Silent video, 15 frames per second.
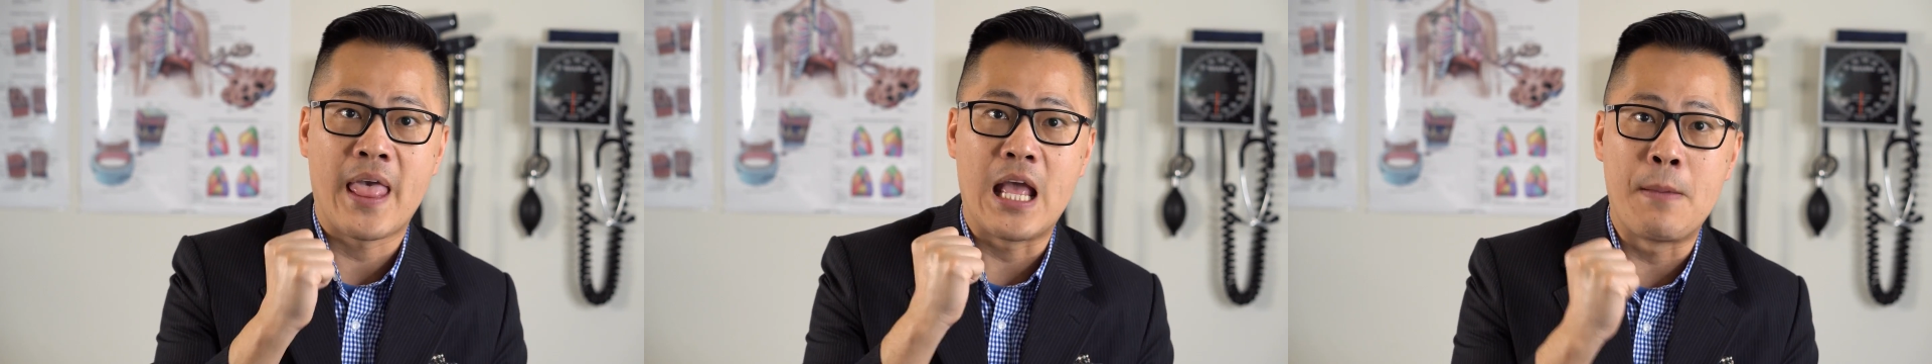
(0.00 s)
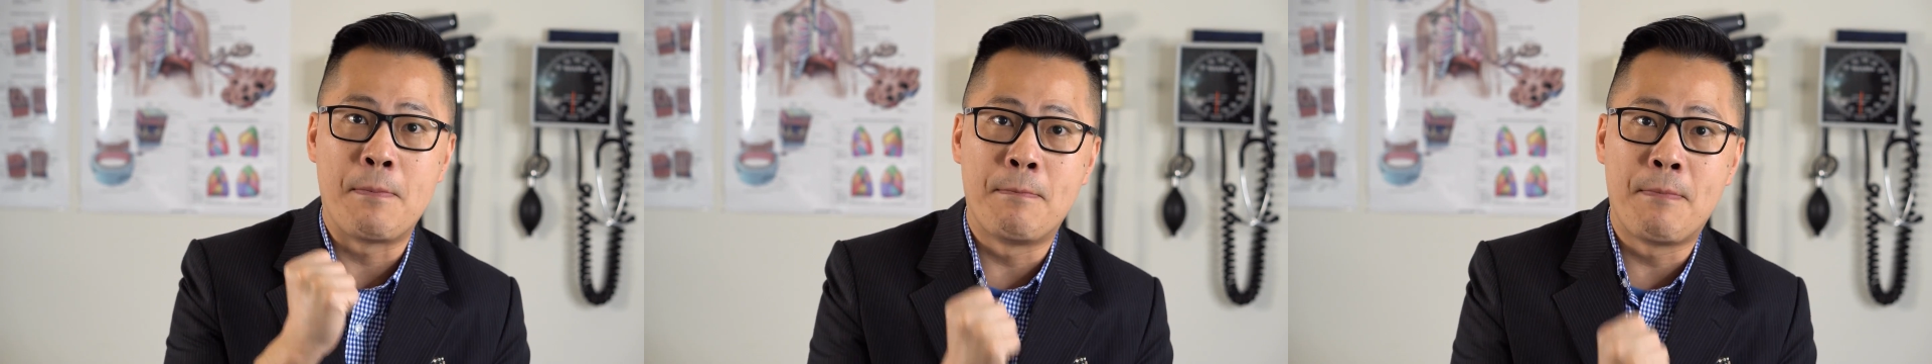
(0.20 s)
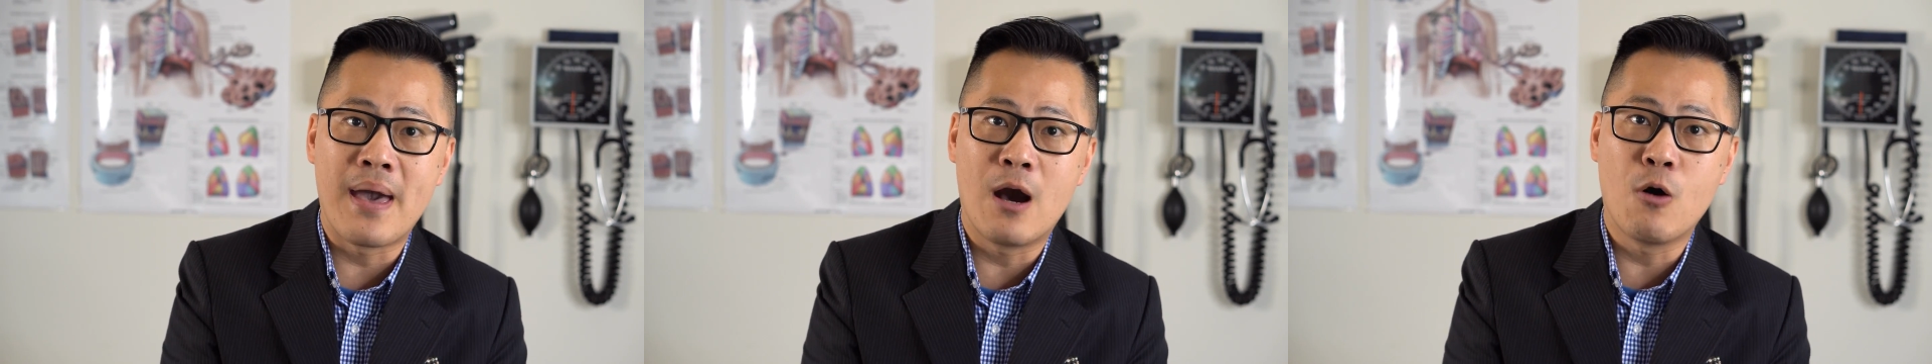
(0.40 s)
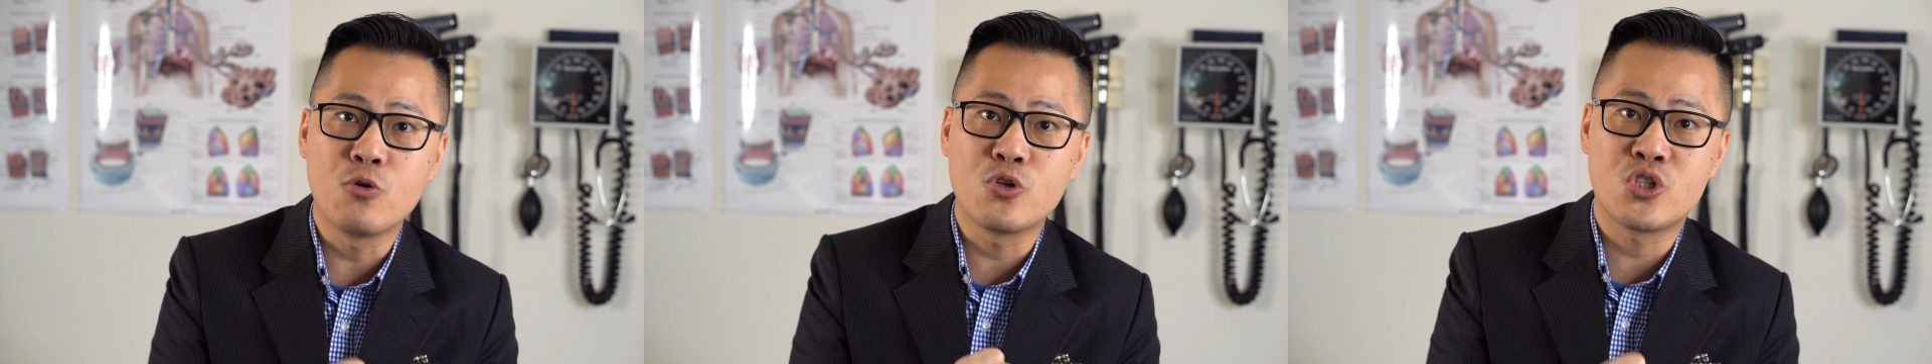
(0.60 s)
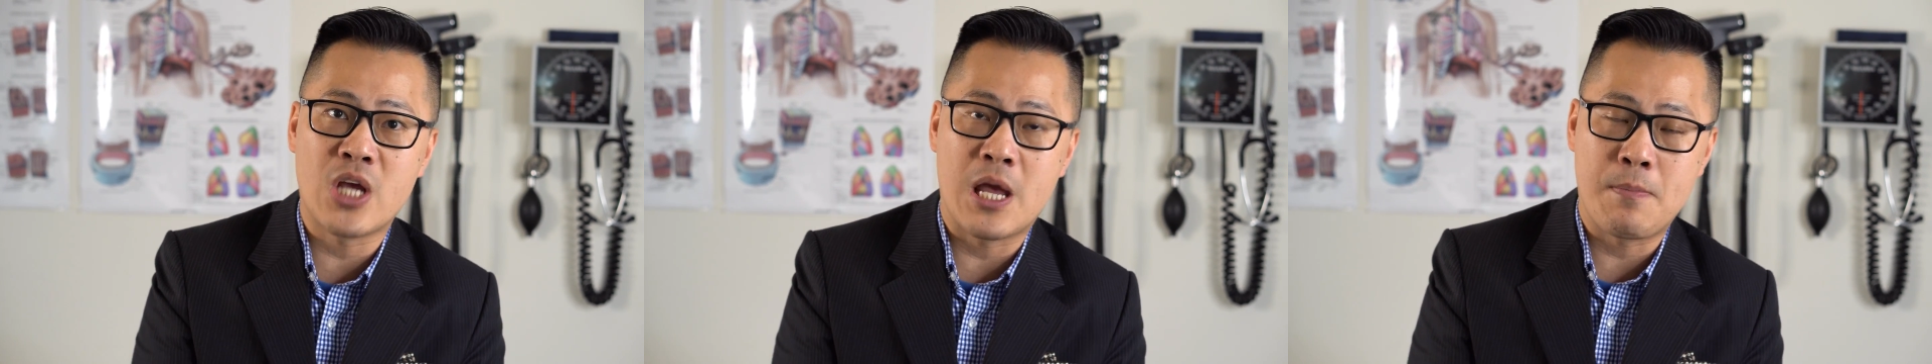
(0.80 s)
A
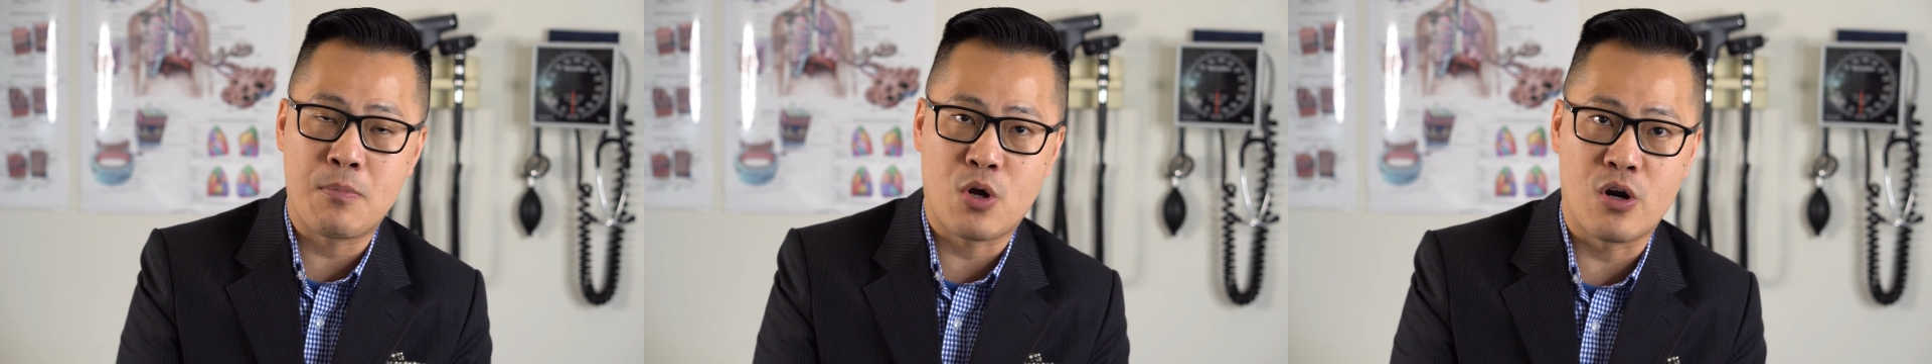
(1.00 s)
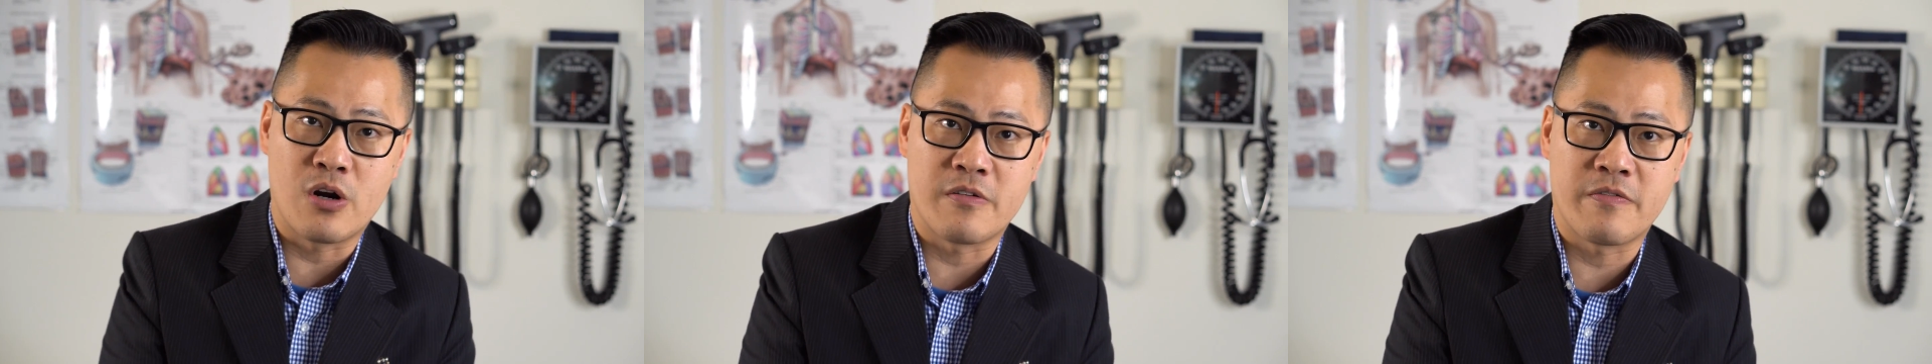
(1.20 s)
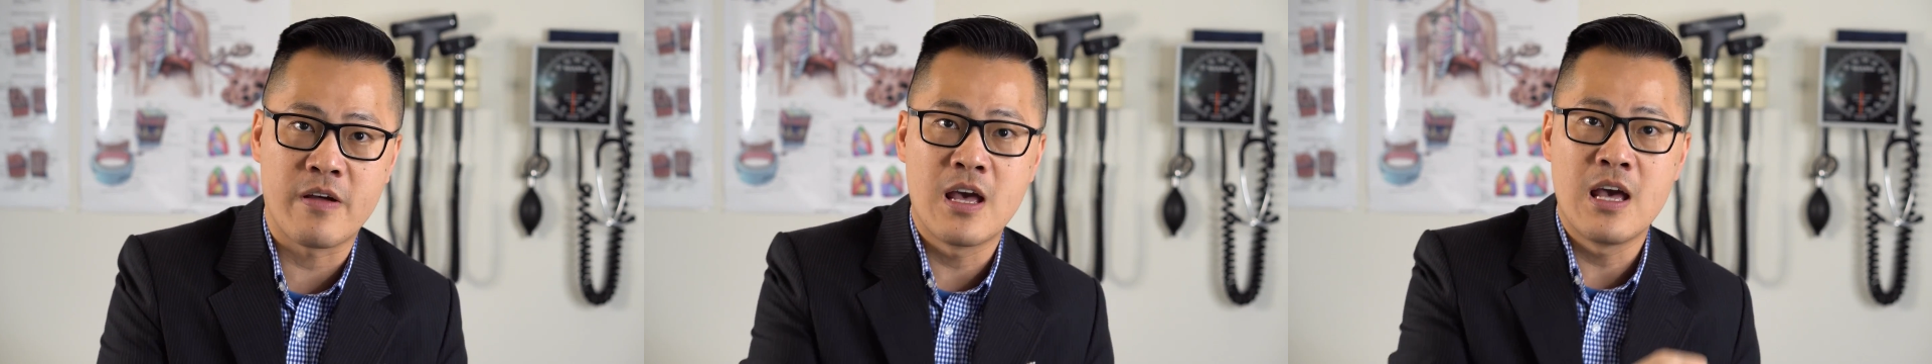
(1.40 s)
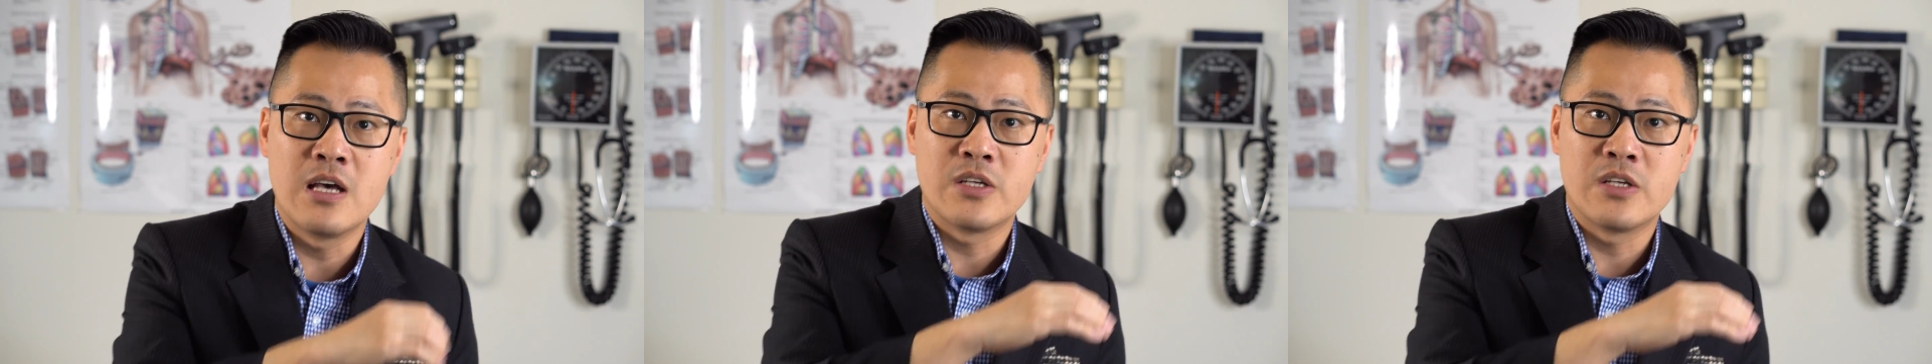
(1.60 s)
bell-shaped curve.